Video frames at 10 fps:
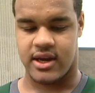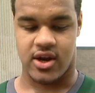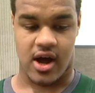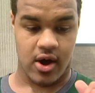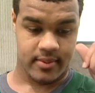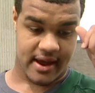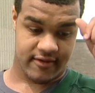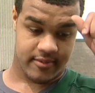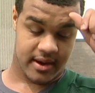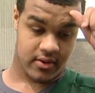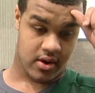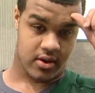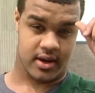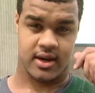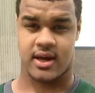You know, I hope to have a big
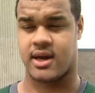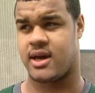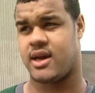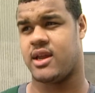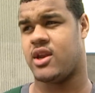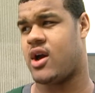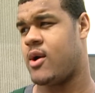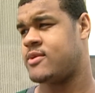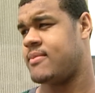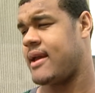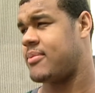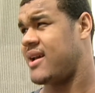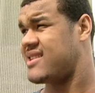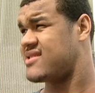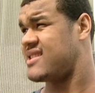role, and you know, I hope to make
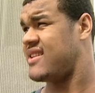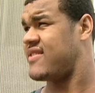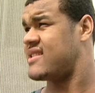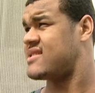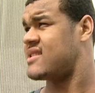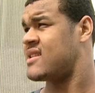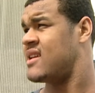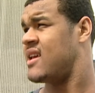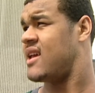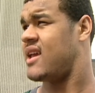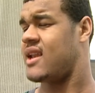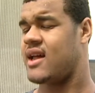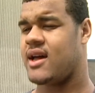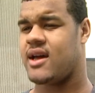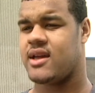plays on defense,
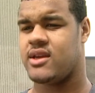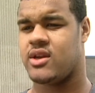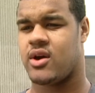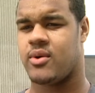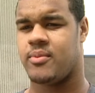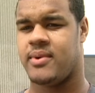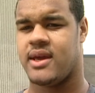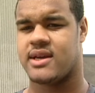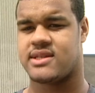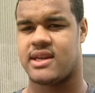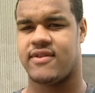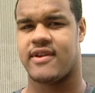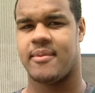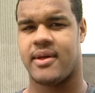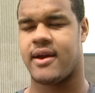and you know, be a
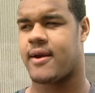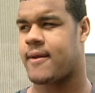significant player.